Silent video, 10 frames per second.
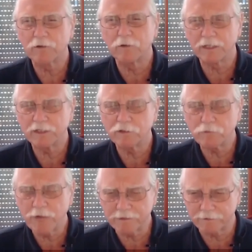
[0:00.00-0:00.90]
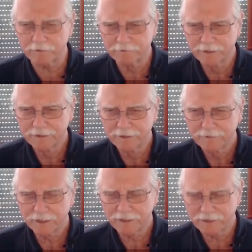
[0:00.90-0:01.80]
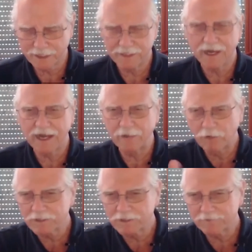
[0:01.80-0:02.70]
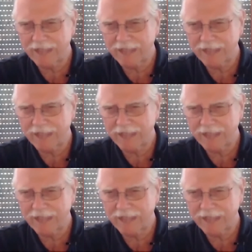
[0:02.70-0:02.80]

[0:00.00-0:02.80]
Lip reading: call indirectly, by saying, I want something